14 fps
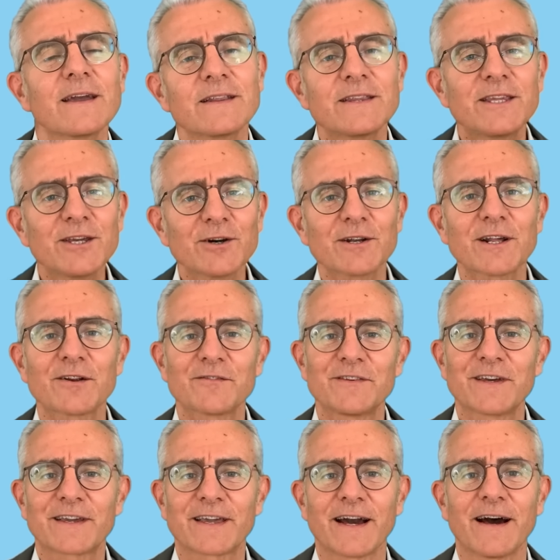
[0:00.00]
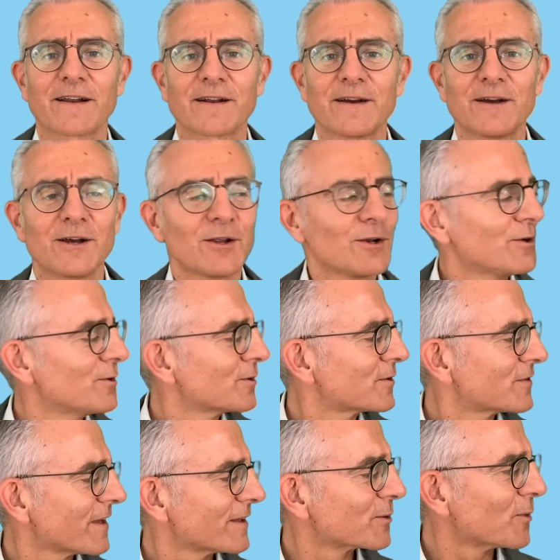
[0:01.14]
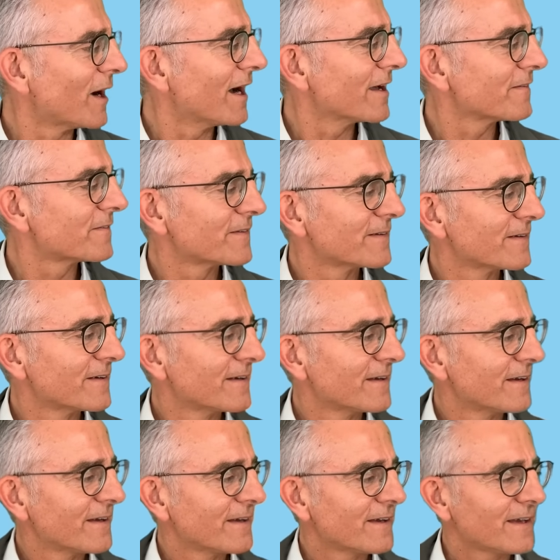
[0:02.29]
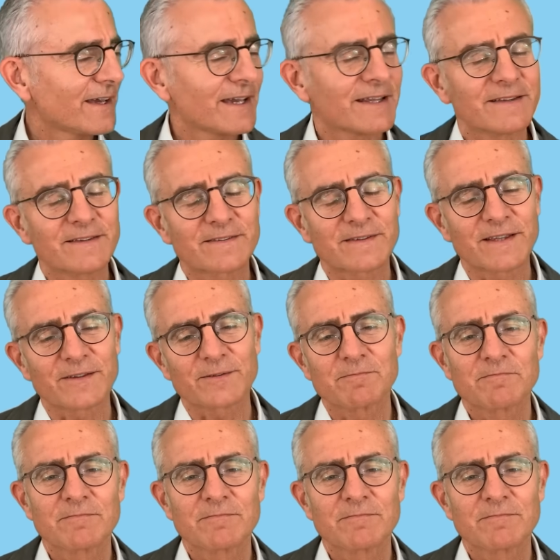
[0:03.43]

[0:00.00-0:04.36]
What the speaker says: The owner of the car looks at the wife and says,